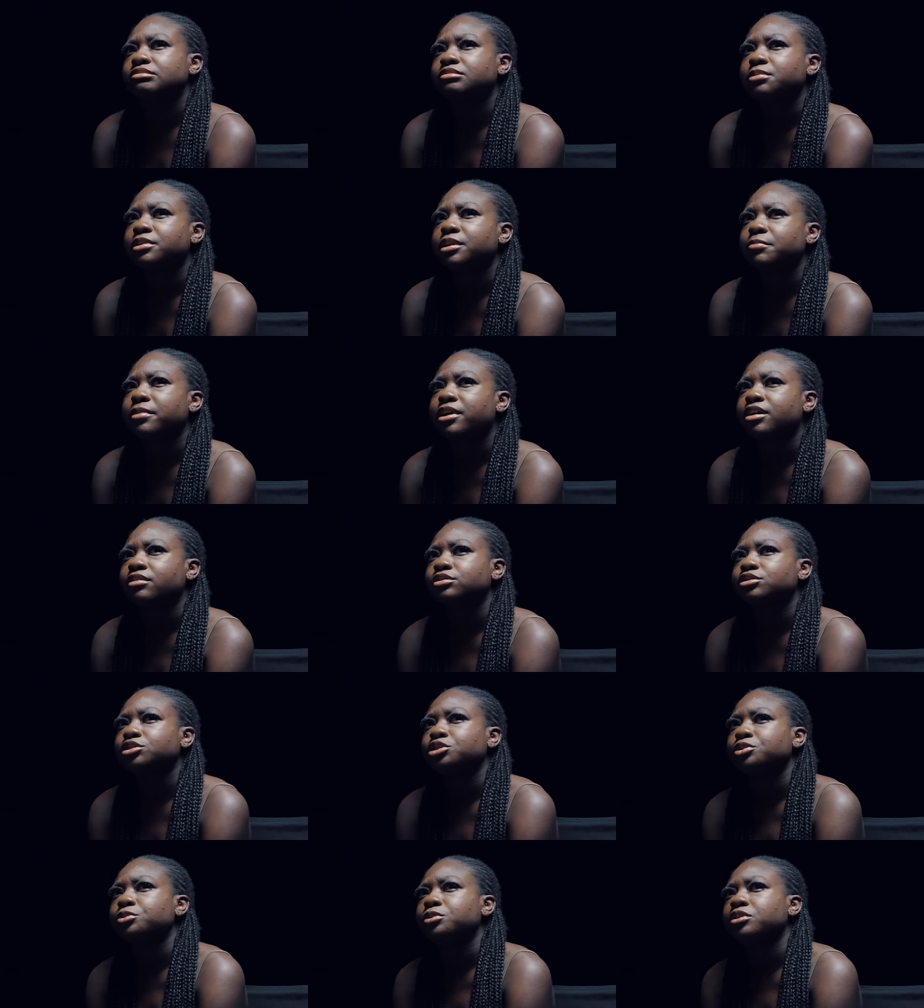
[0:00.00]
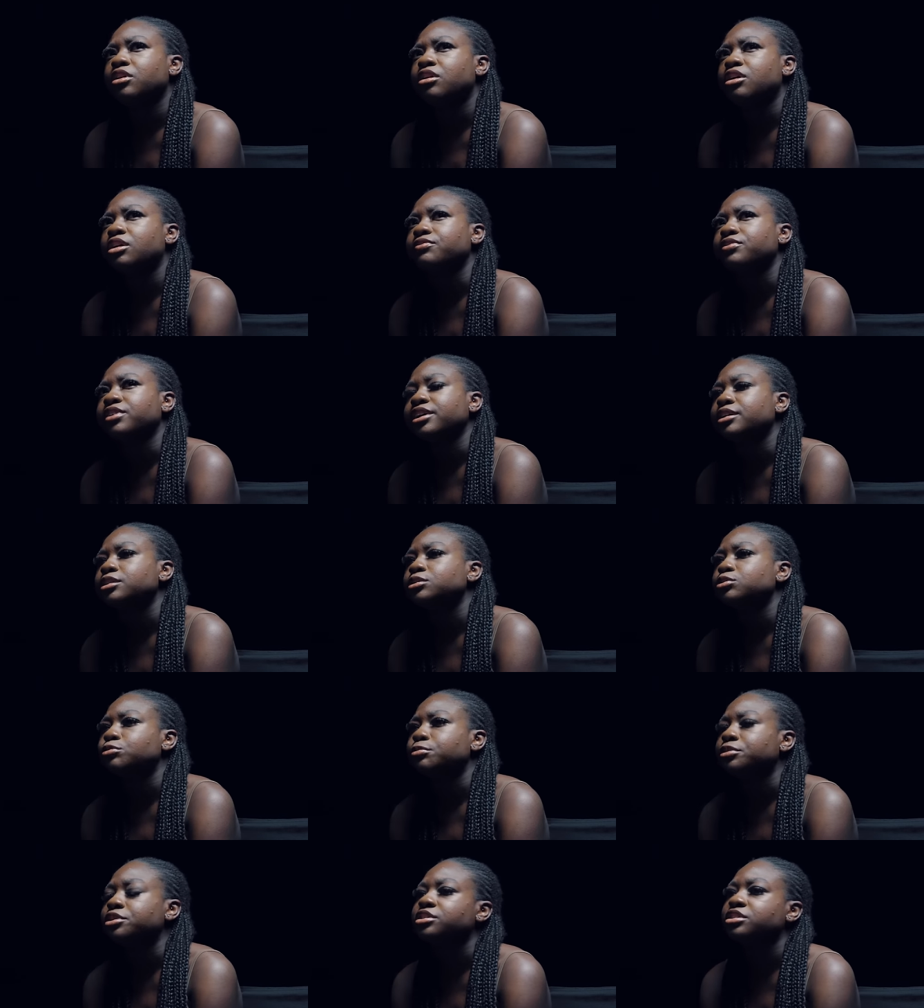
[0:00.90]
It's been about 2.5
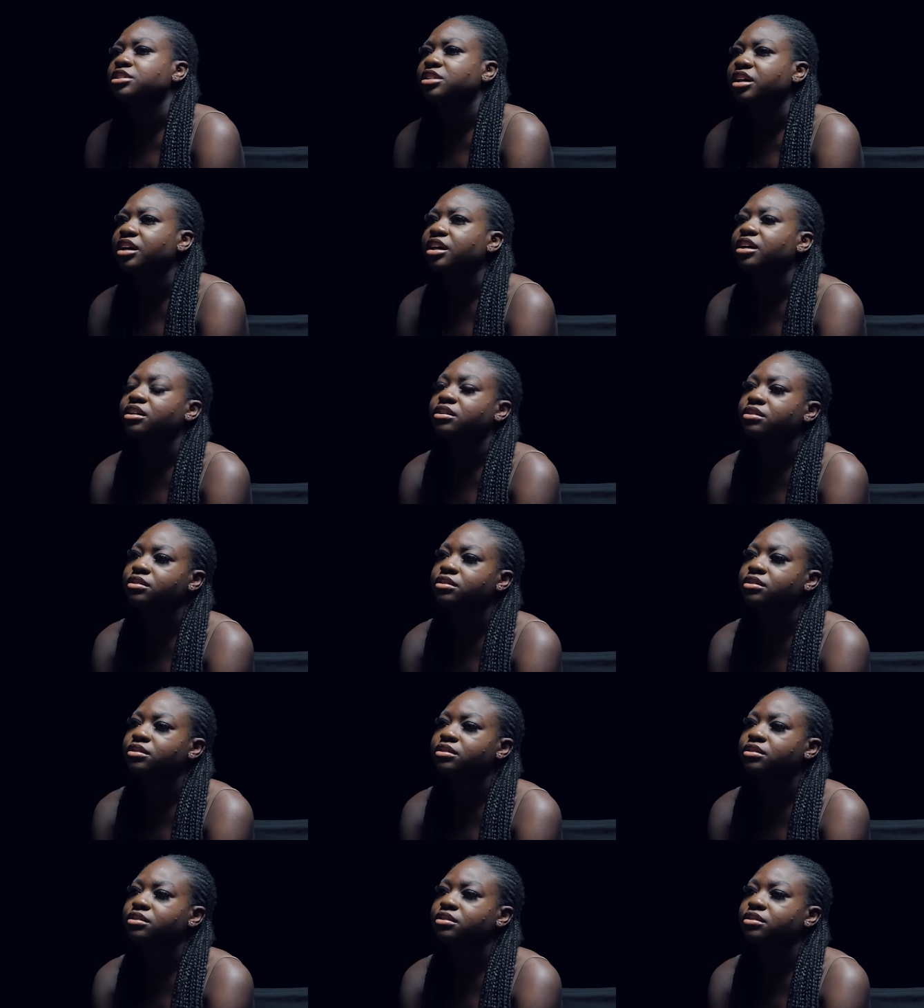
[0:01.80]
years almost, yeah.